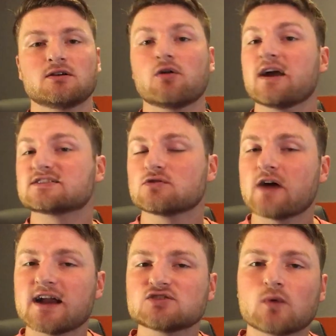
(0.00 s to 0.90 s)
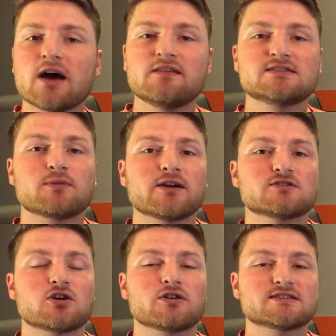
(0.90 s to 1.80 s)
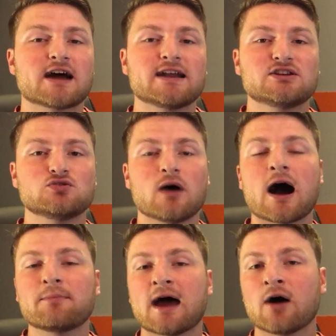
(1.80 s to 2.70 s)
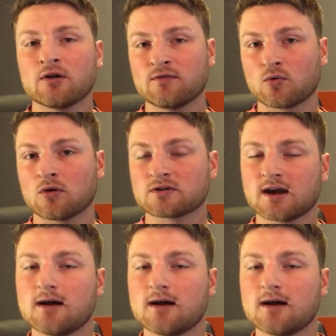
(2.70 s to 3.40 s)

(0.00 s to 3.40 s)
Okay, so that is why these players are deciding to opt out of the World